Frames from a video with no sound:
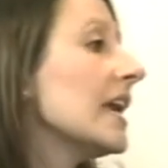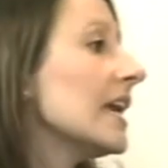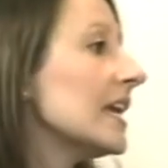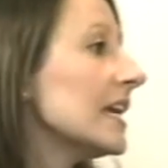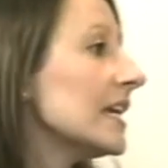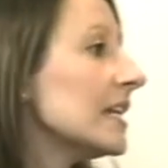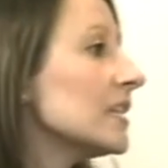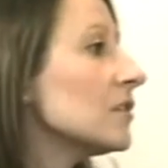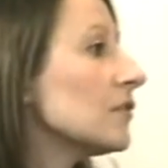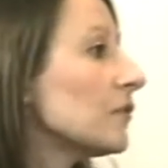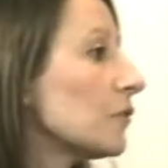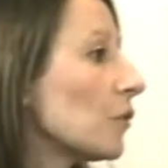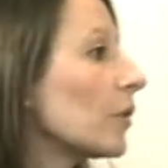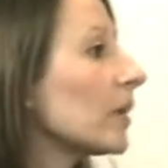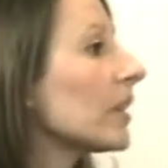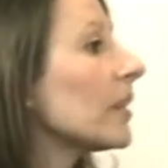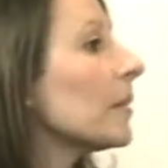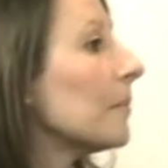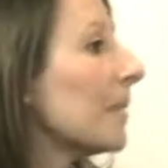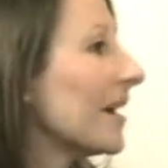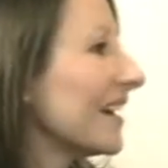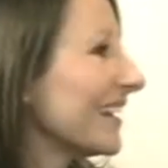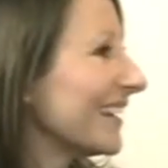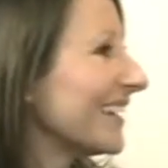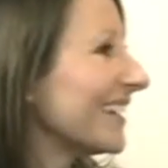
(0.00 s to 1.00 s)
it's for the
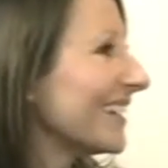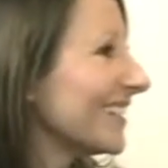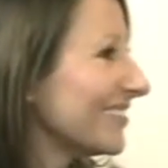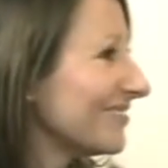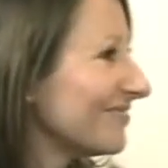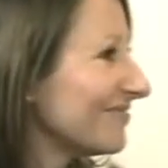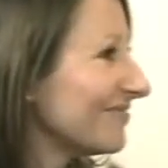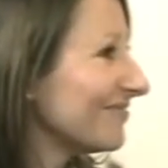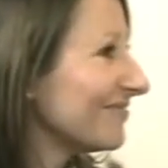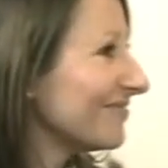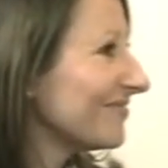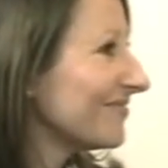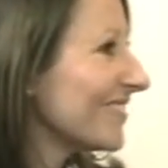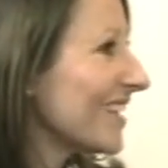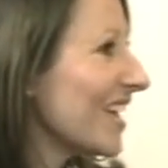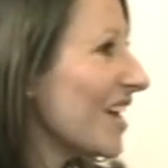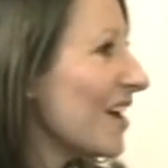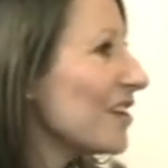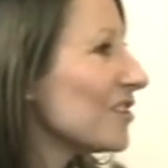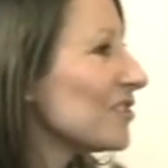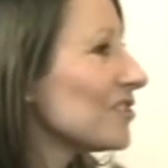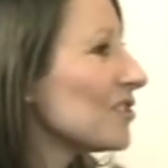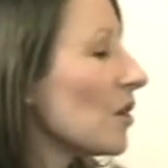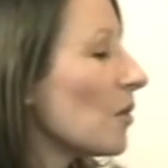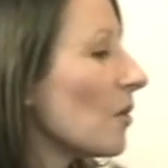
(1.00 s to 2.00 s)
money.
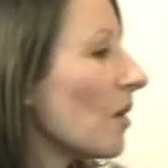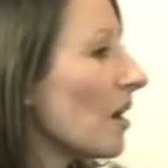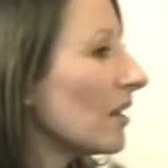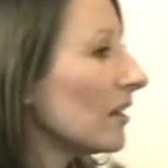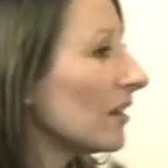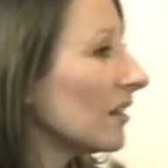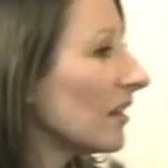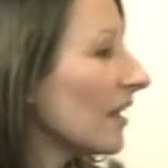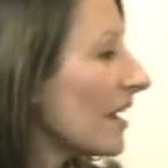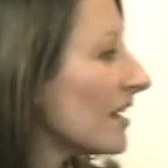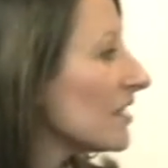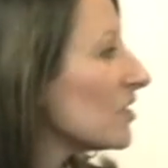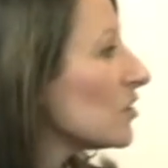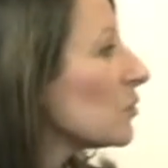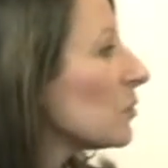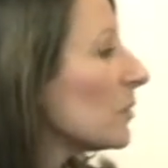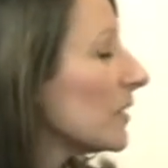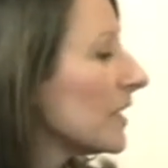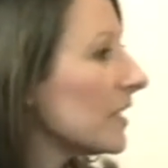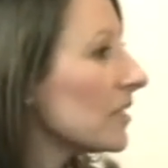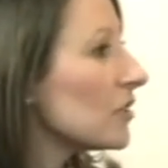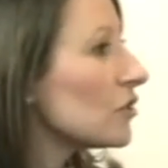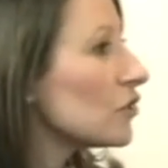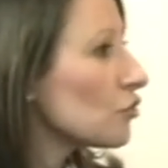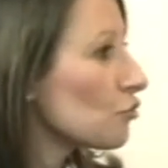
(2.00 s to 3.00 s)
So unless
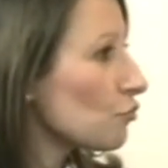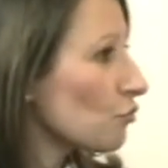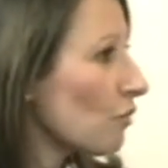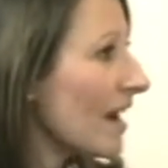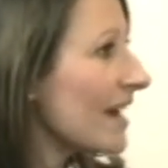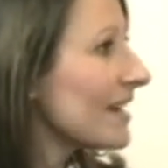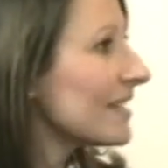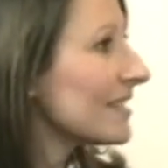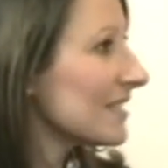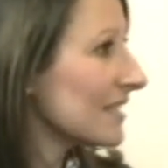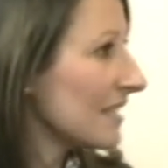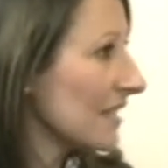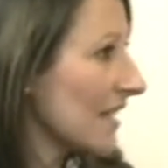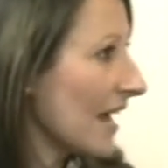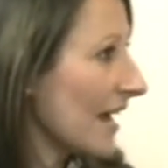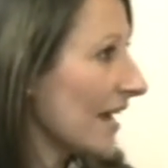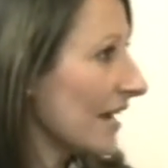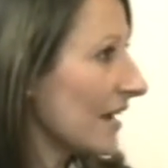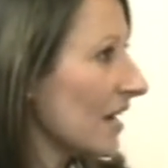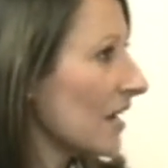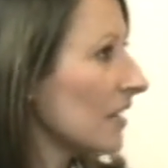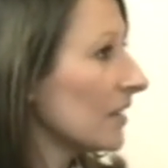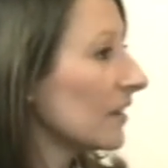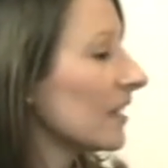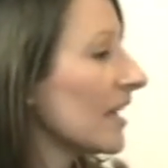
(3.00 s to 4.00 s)
we address
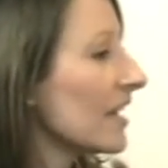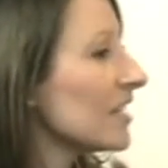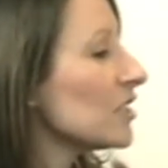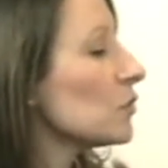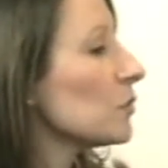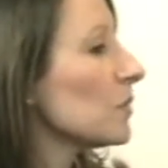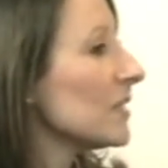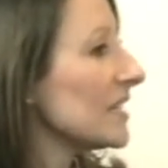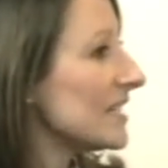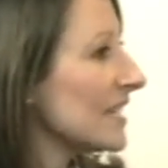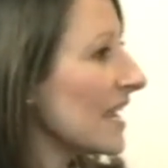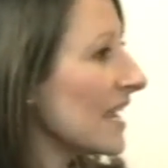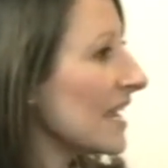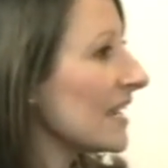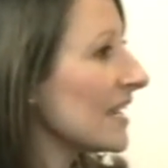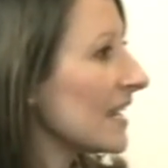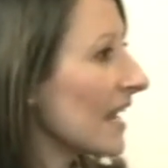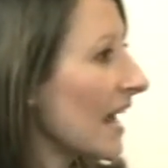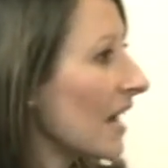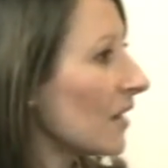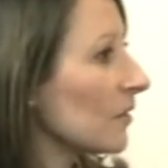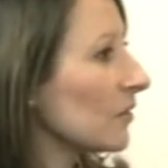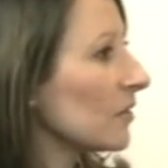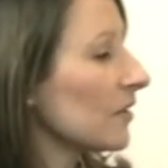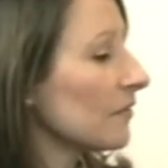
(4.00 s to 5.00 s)
that, unless we take
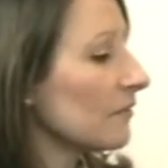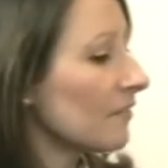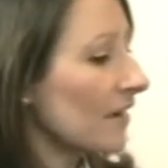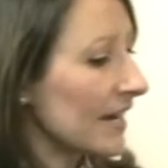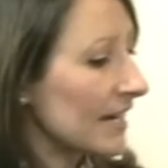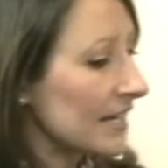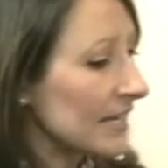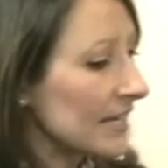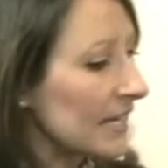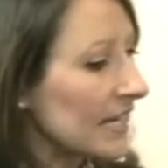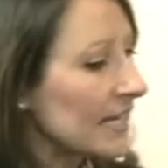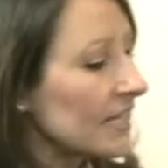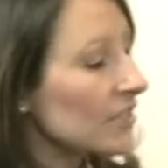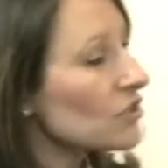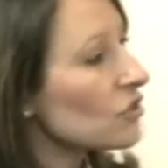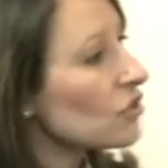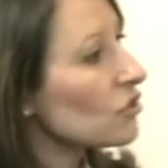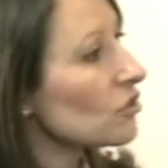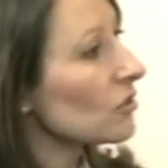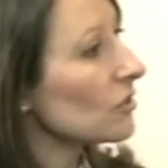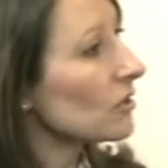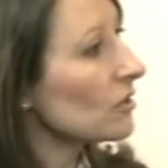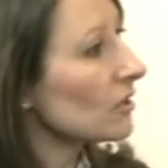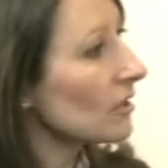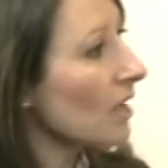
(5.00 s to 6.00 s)
out the
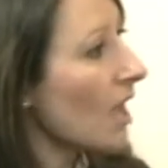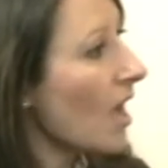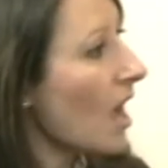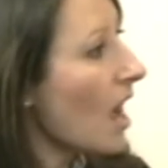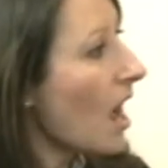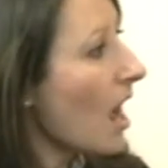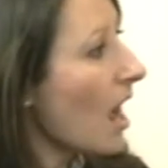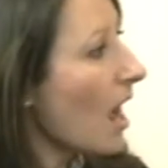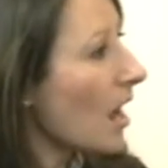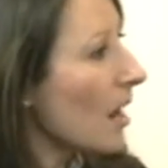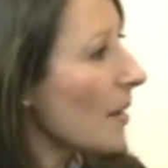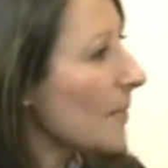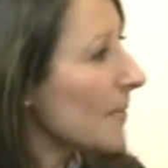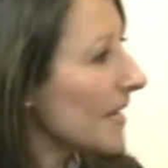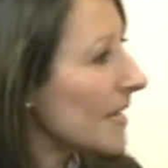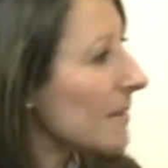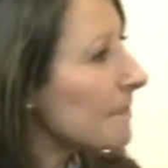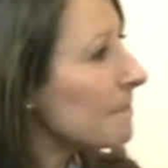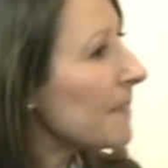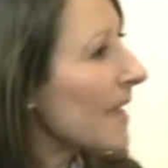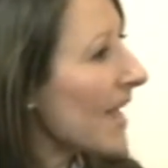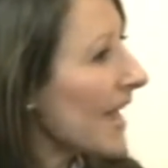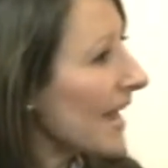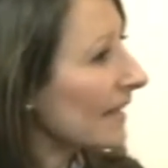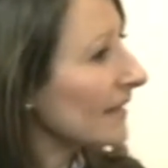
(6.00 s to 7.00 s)
financial
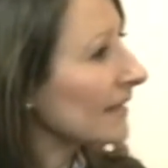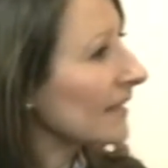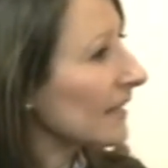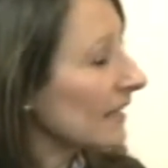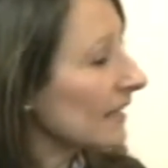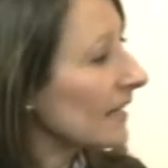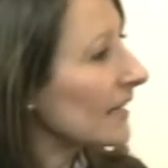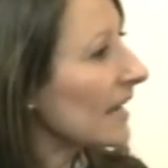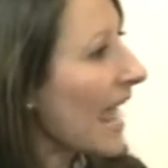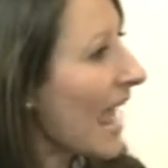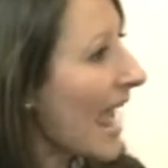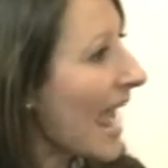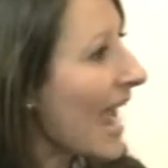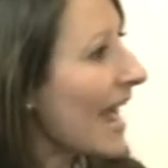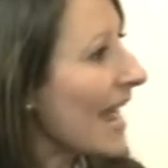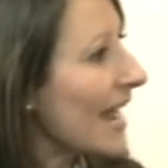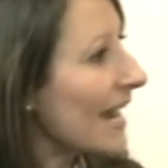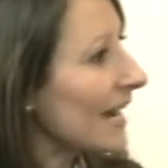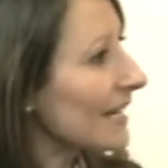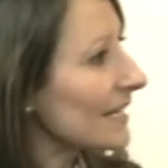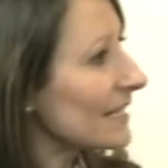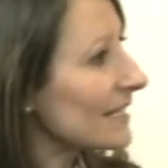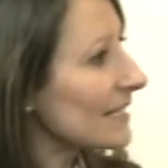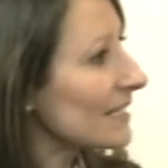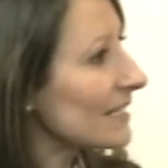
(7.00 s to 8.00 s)
impact that it
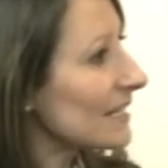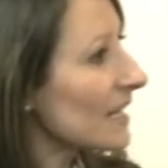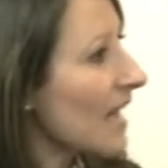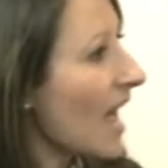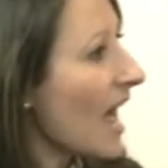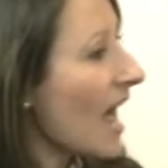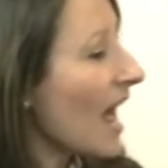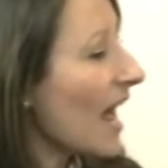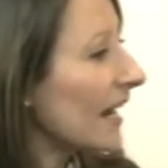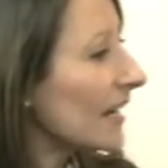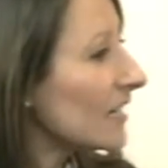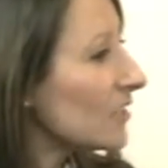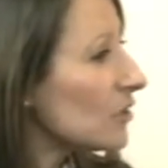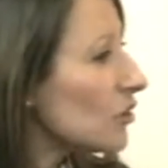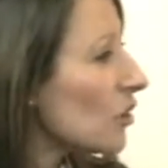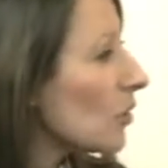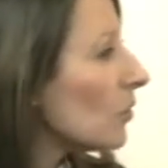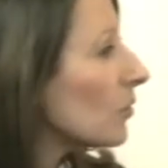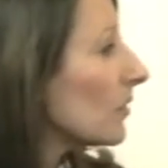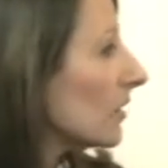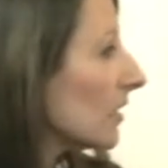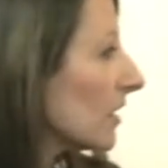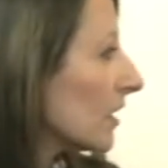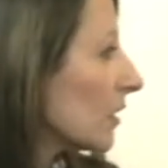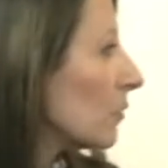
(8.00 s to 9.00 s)
has, I
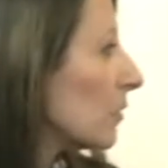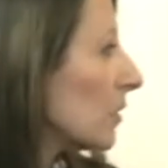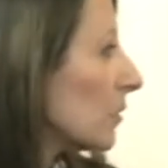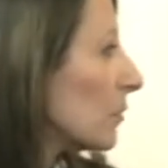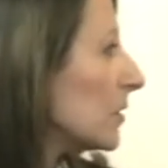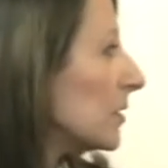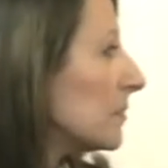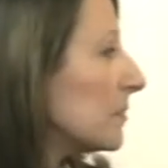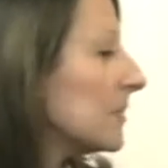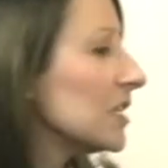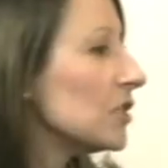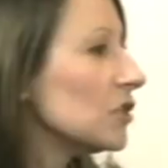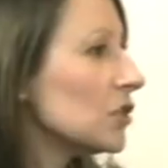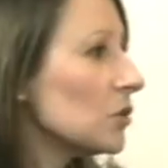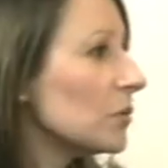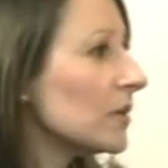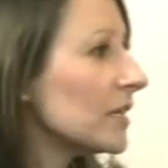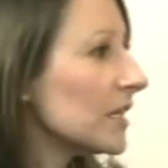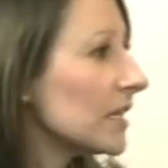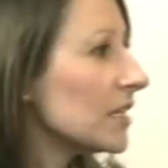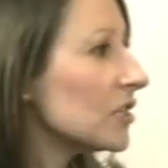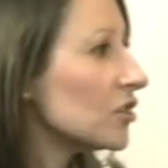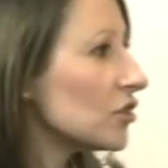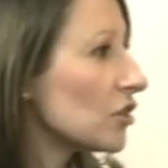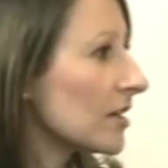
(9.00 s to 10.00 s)
don't think we would be
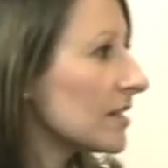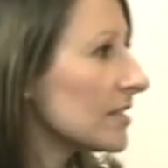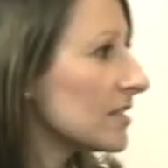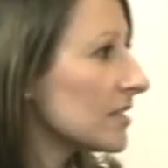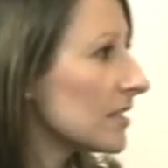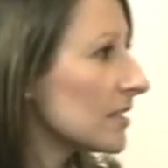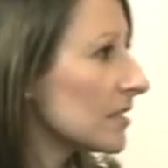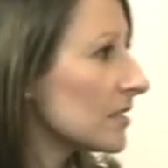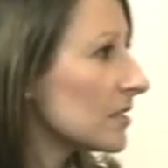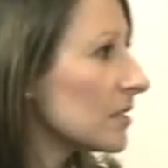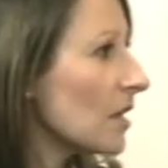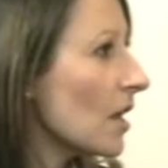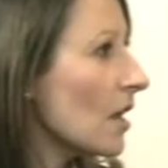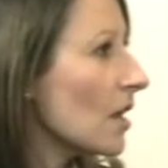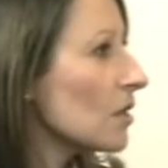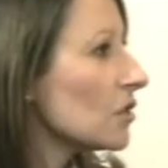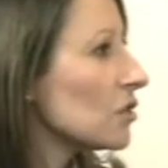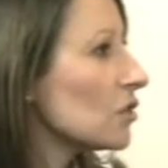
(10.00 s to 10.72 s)
doing it justice.